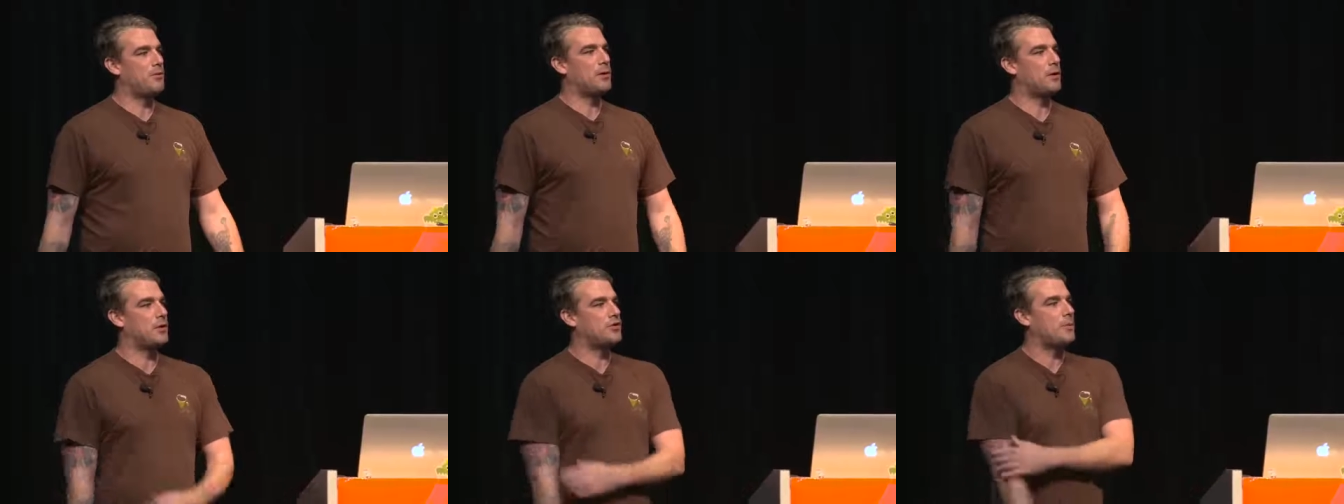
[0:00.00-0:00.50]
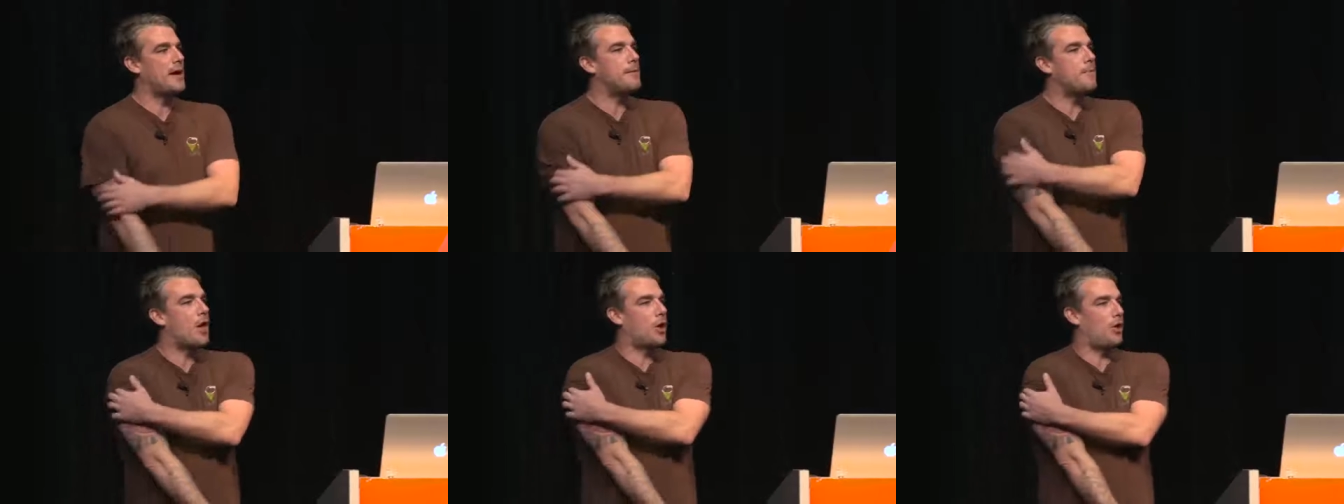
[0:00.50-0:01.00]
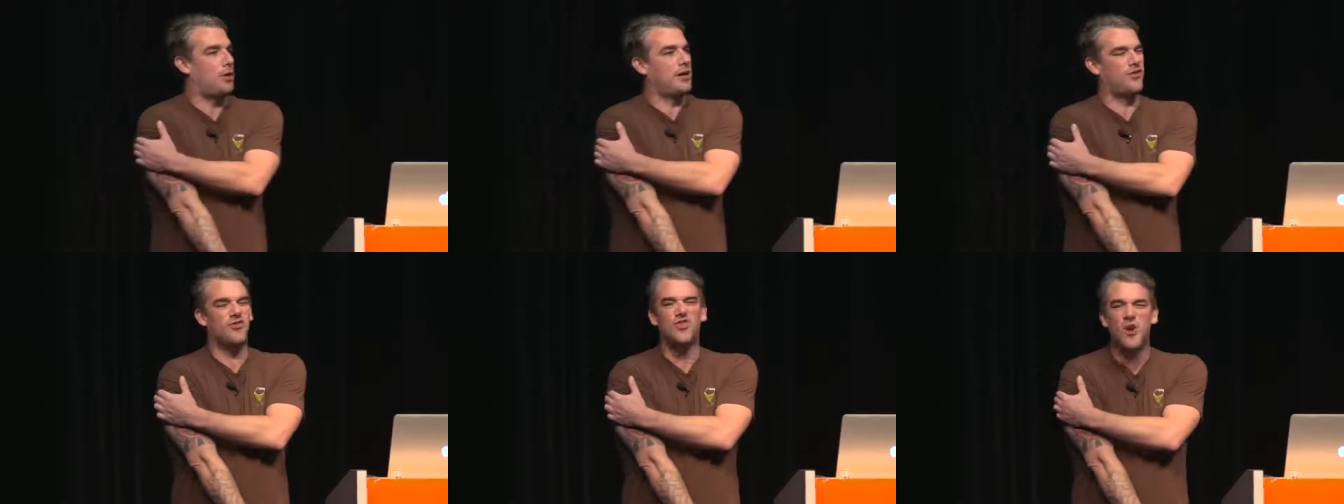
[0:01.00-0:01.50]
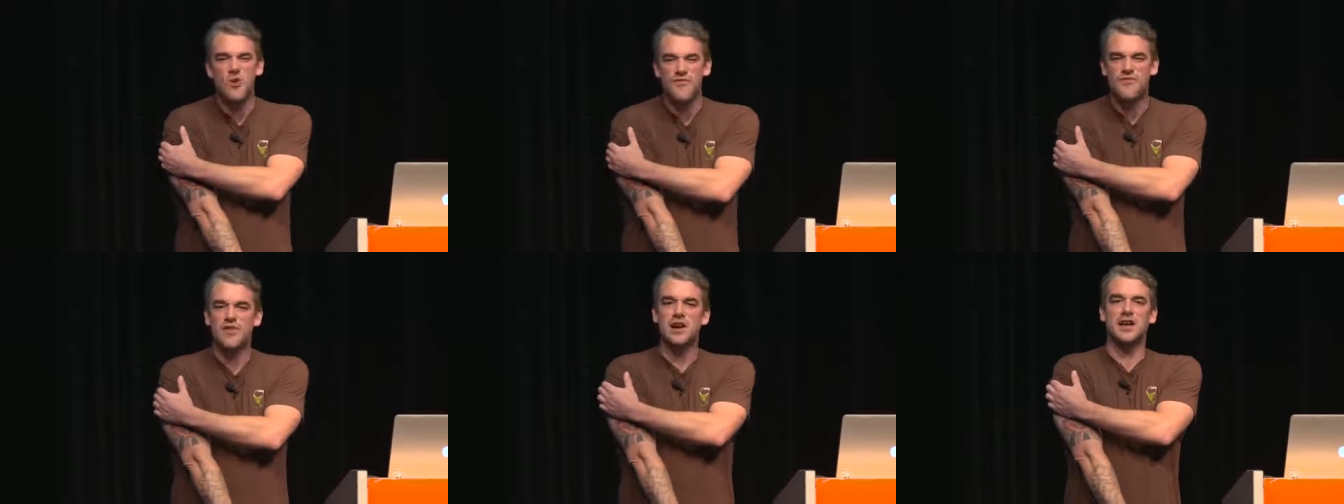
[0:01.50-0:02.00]
with your domain model. It's
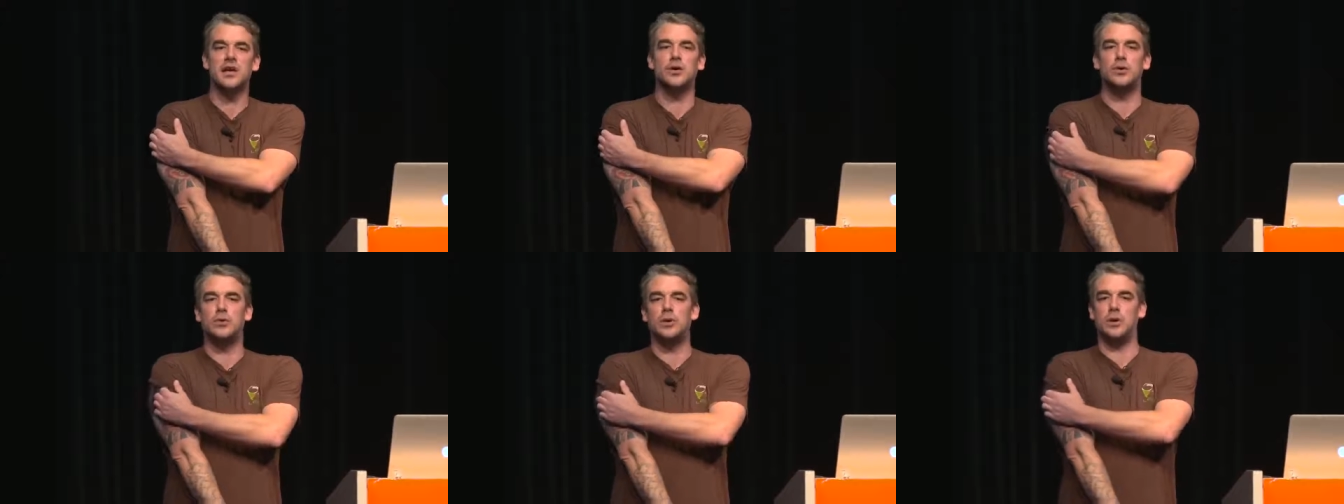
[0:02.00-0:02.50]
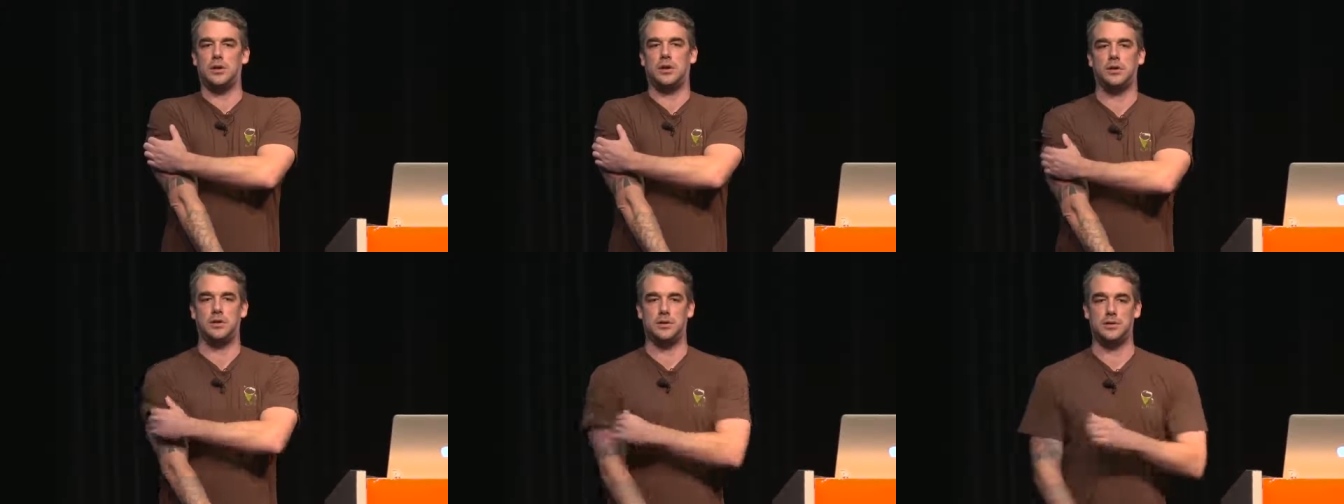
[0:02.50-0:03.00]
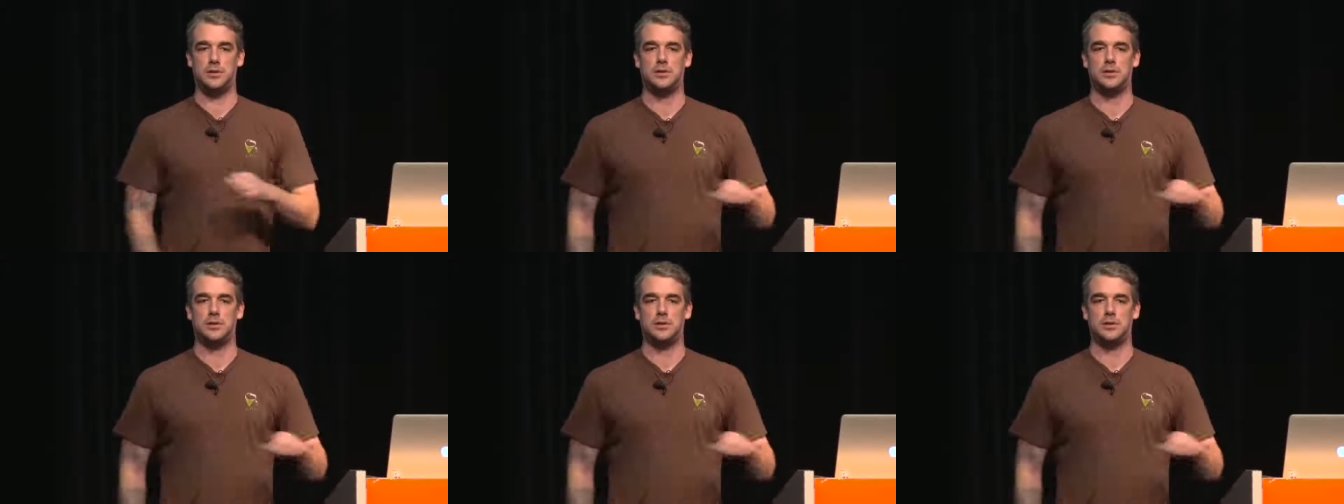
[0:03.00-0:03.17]
so freaking cool